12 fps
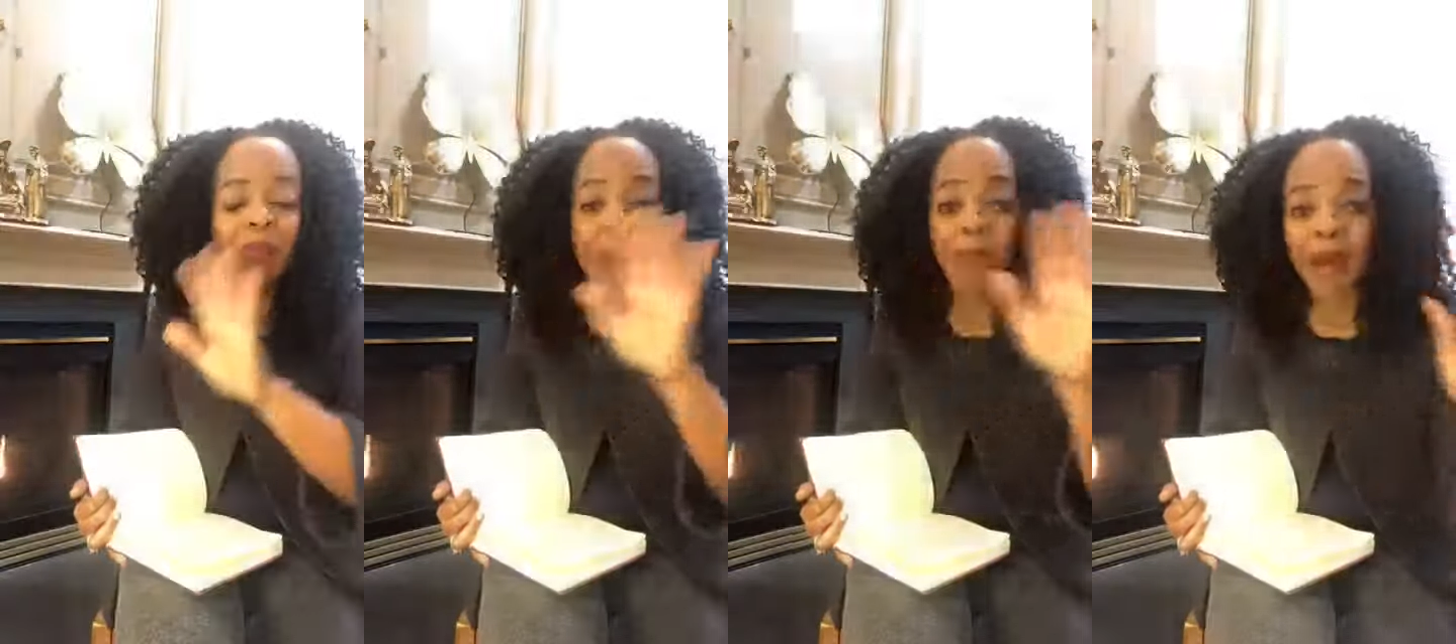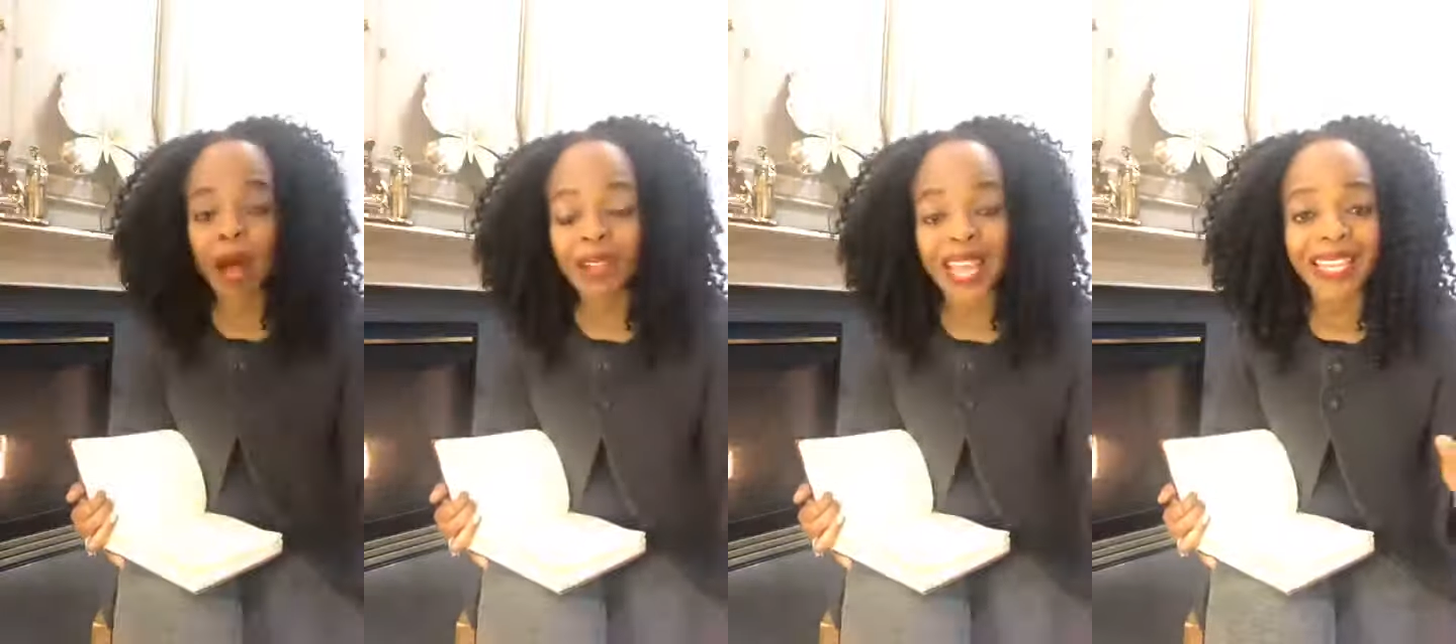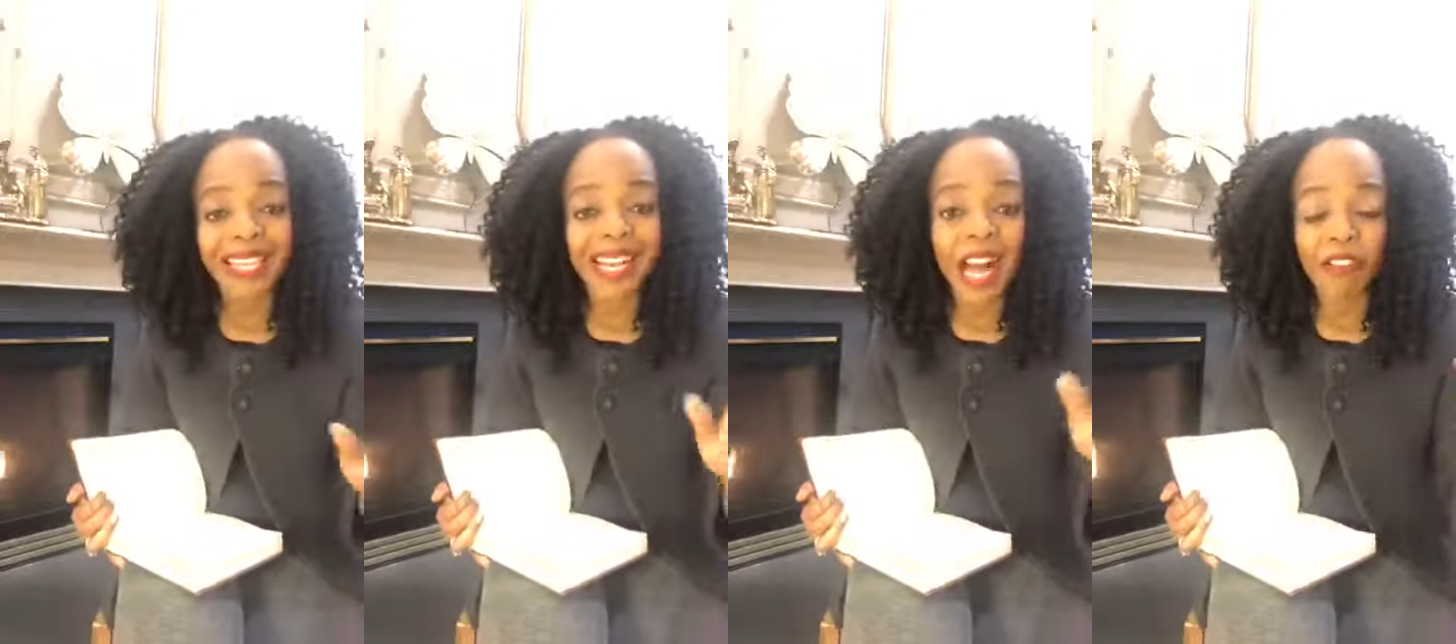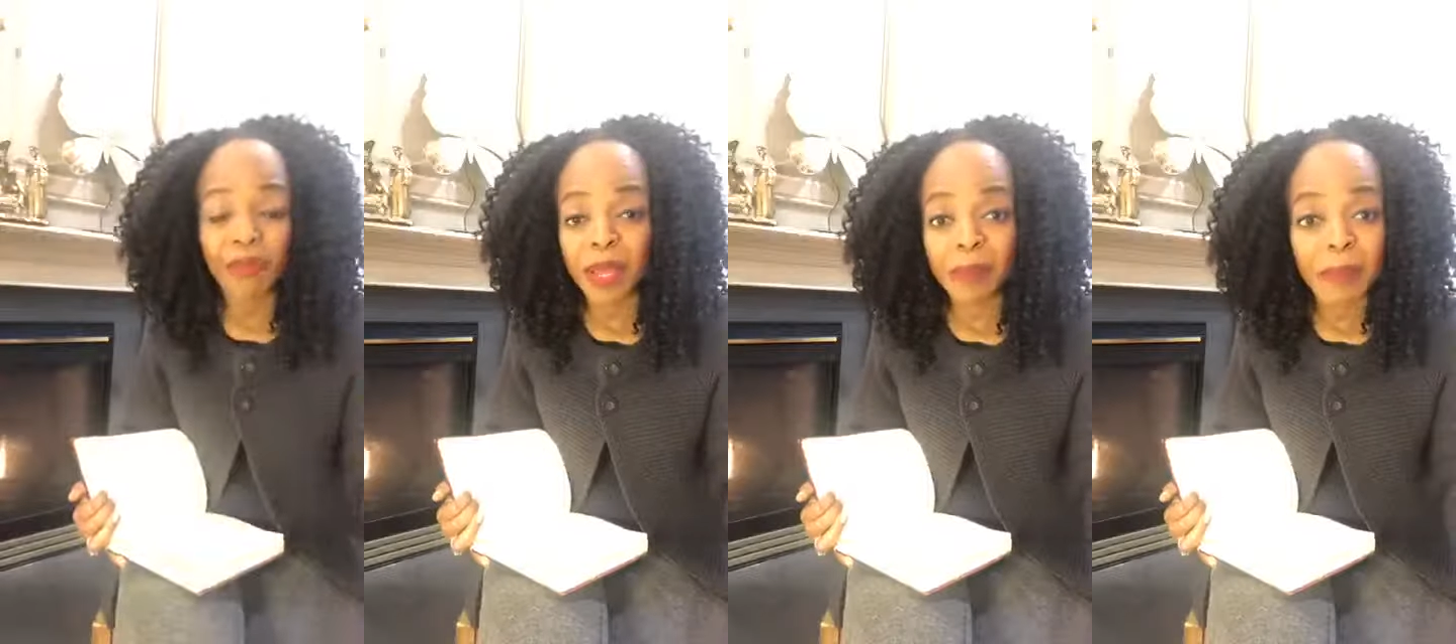them out like the
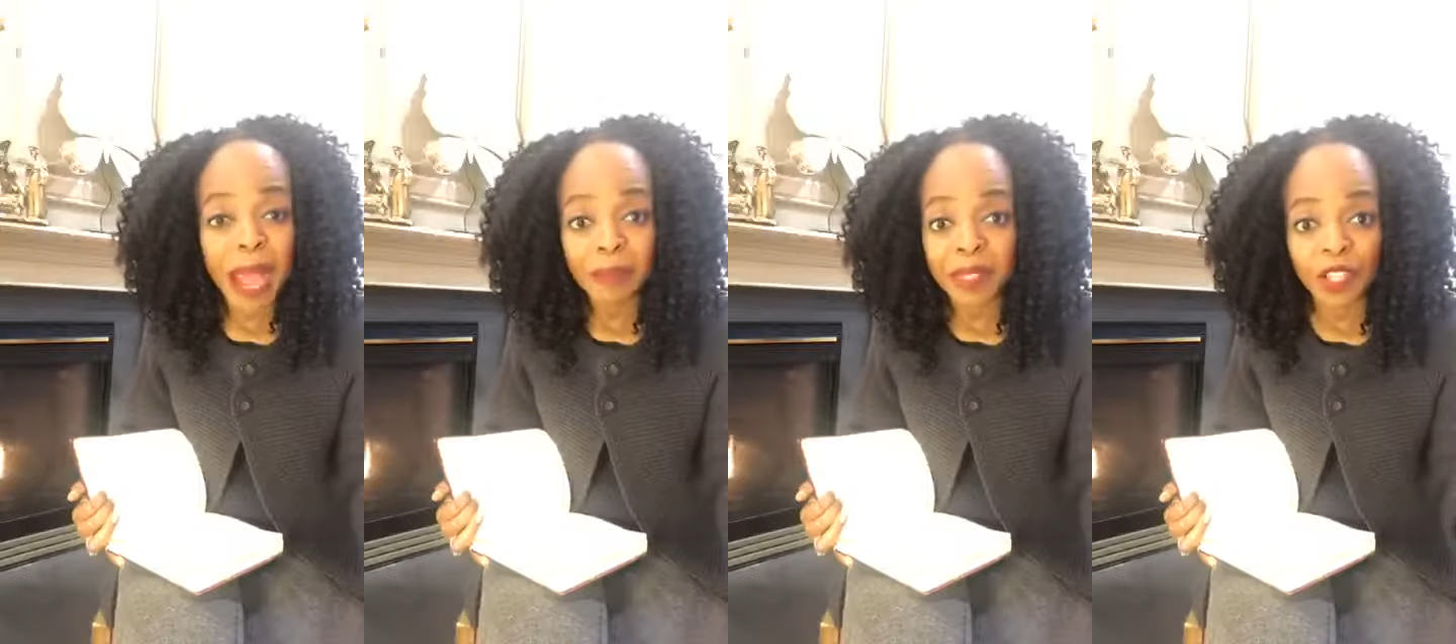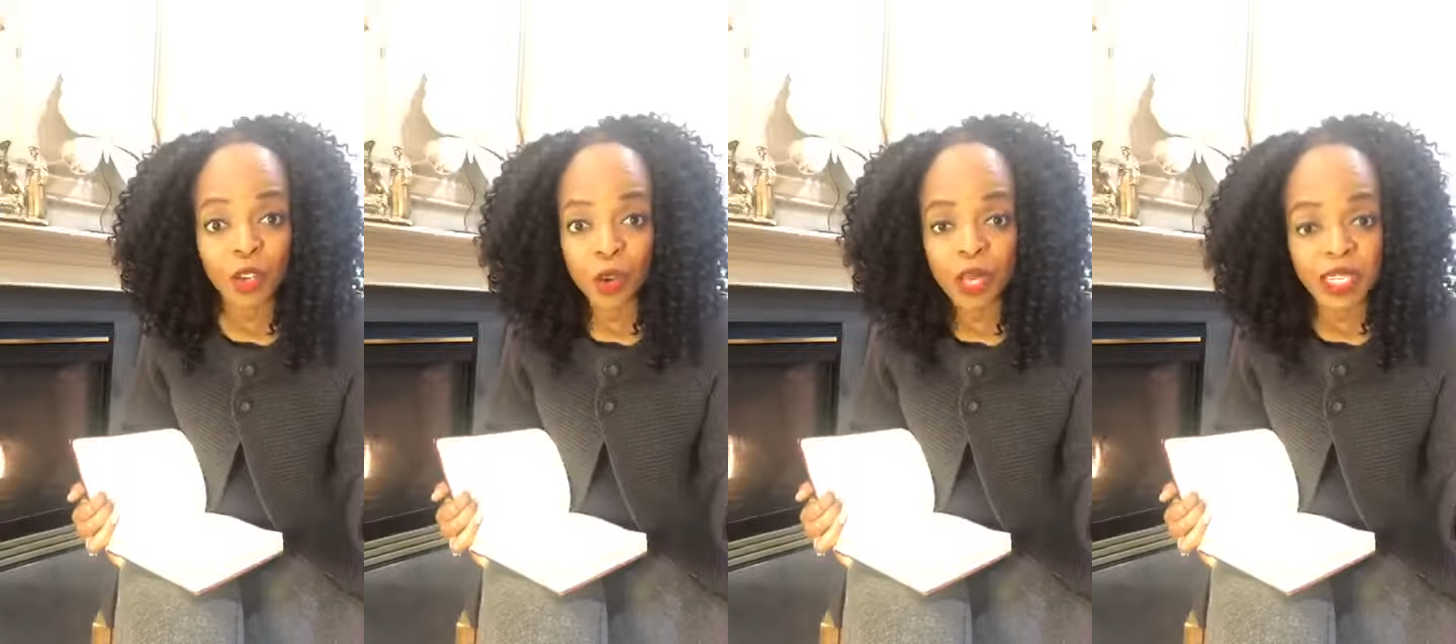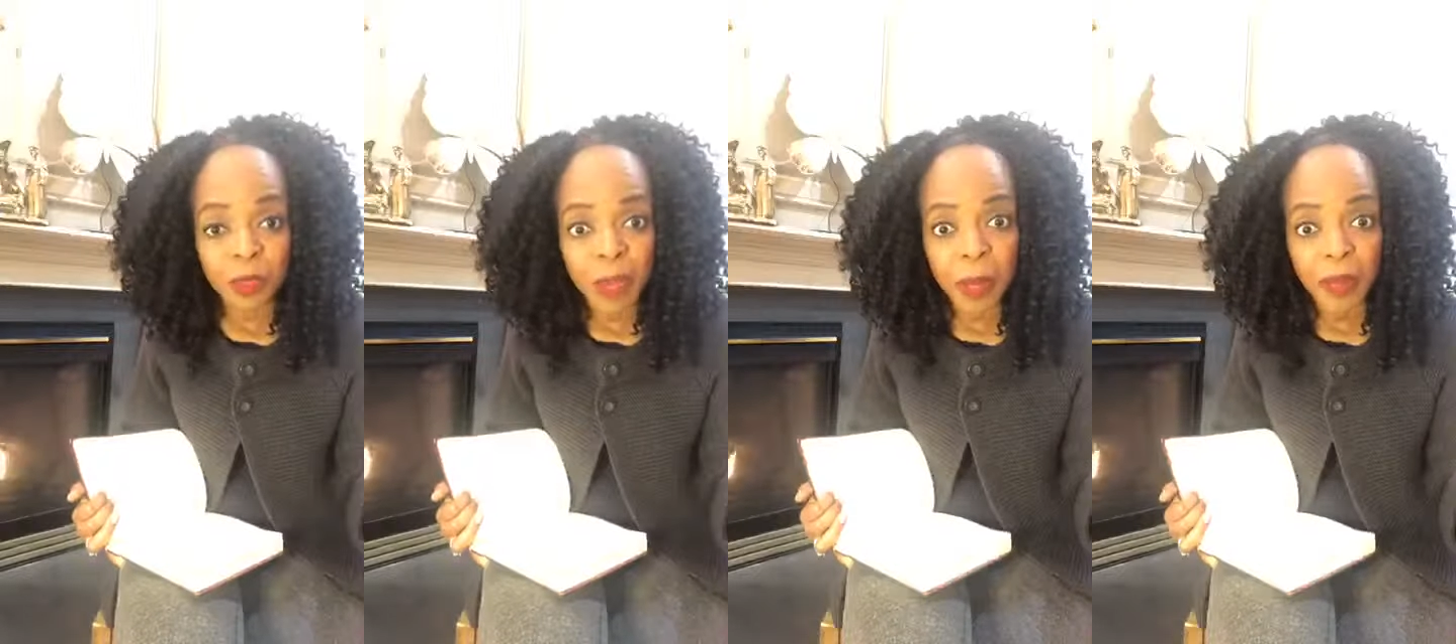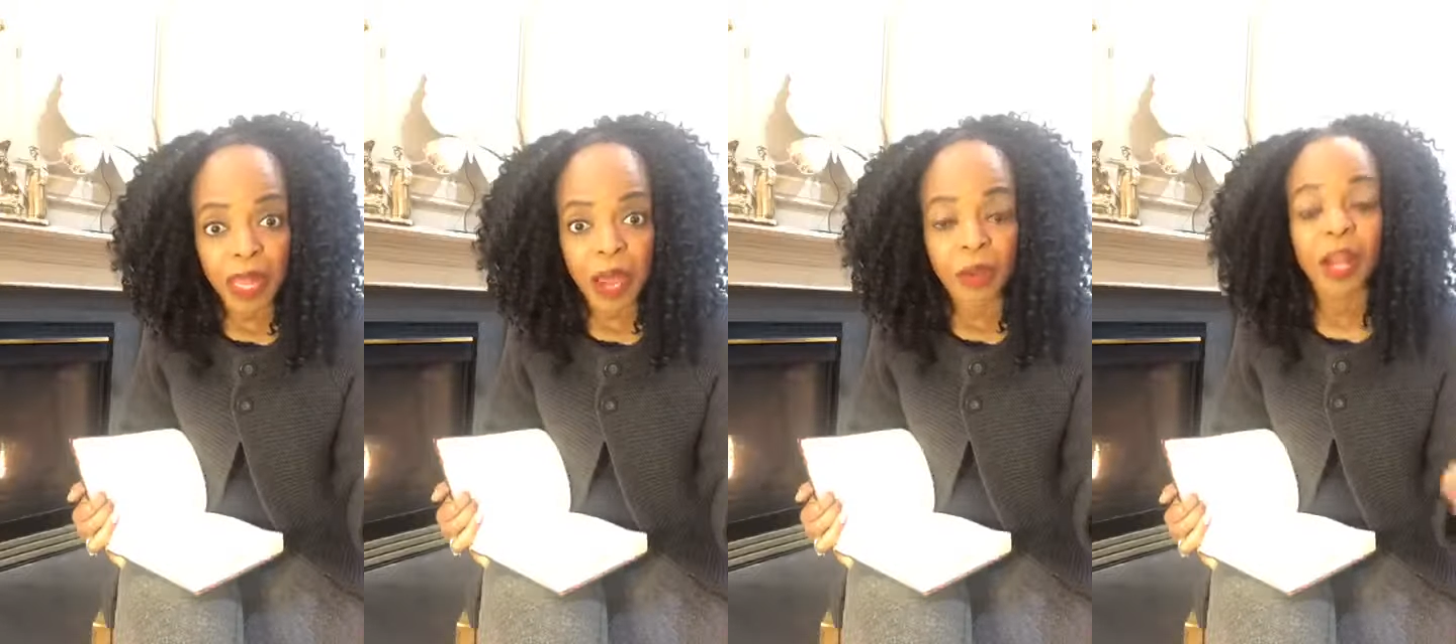government maps, you know, its
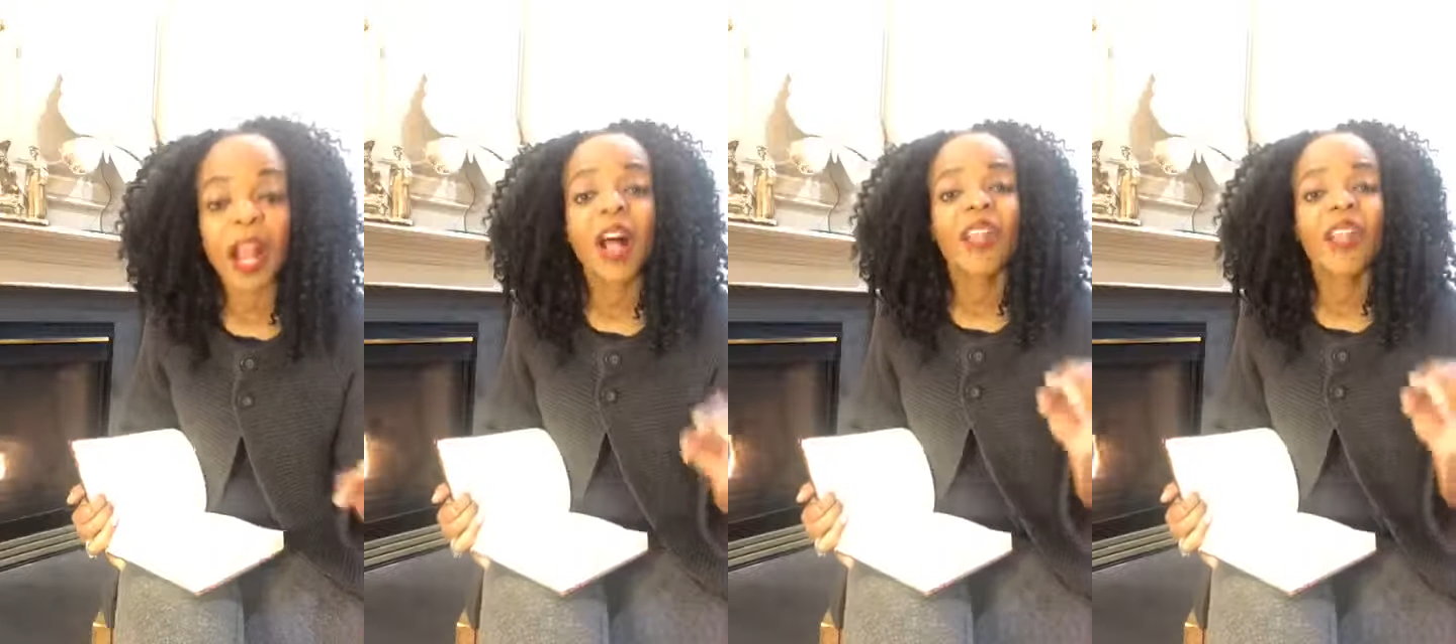people out.